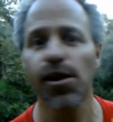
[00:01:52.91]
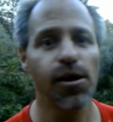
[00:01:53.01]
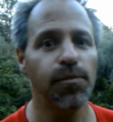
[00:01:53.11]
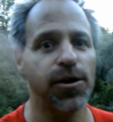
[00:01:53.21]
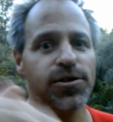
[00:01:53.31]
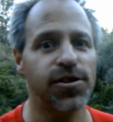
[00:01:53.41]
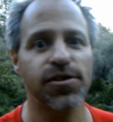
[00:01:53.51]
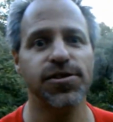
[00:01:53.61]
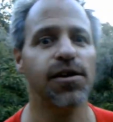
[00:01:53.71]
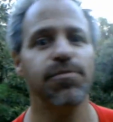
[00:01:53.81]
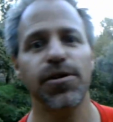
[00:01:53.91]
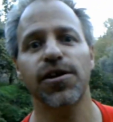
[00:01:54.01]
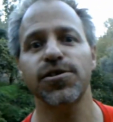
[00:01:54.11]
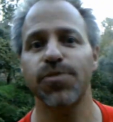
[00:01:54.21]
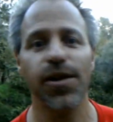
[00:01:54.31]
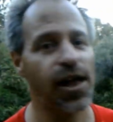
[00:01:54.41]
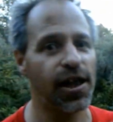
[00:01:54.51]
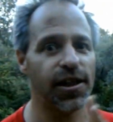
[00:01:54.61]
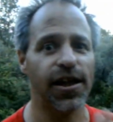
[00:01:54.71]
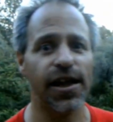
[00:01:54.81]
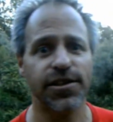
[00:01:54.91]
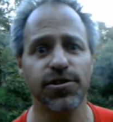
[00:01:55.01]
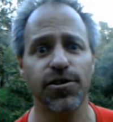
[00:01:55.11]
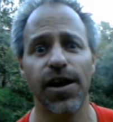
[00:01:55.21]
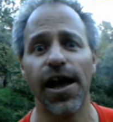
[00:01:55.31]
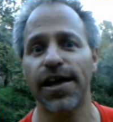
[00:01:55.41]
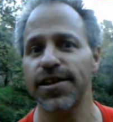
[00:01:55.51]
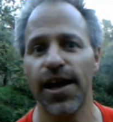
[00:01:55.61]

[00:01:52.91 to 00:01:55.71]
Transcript: post those down below as well. I'll get to look at